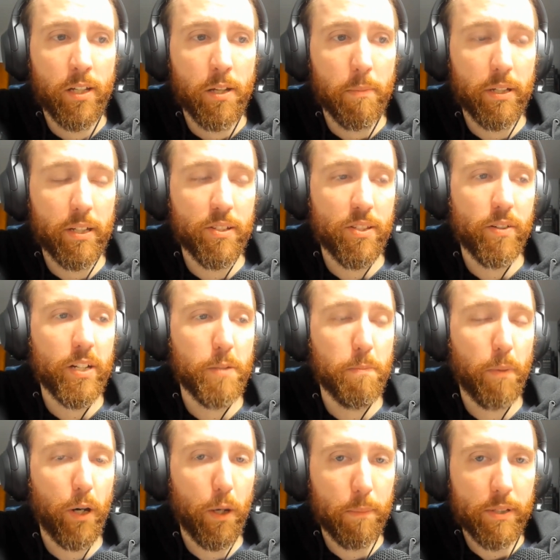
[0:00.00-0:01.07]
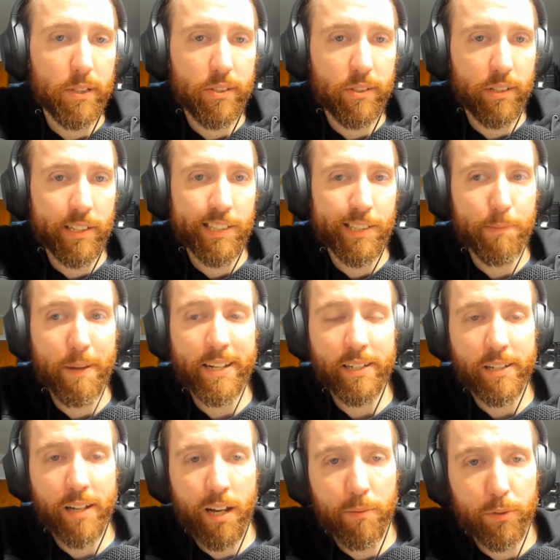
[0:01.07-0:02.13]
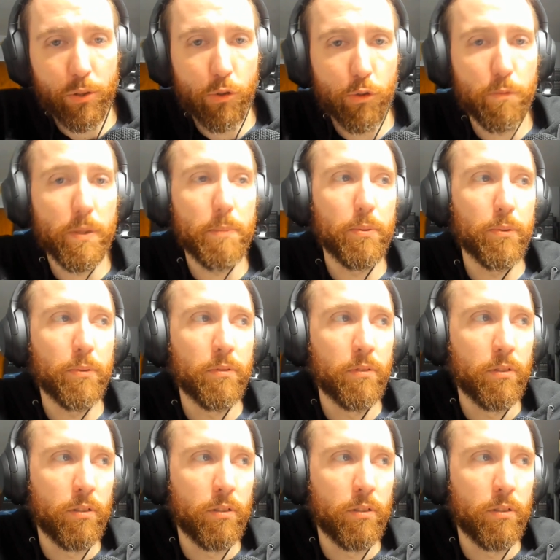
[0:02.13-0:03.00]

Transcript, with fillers: because there is purpose in spending time with those people.